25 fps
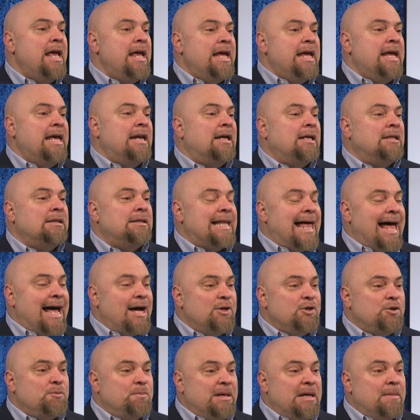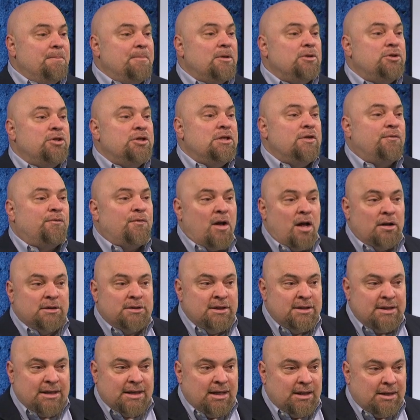It allows people to default
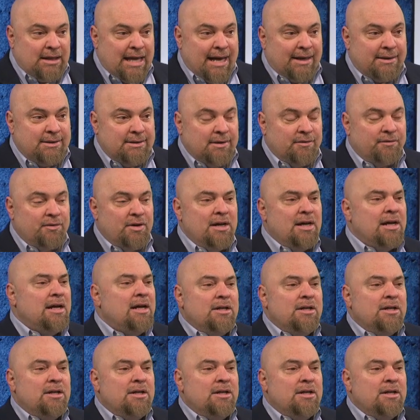to the collective,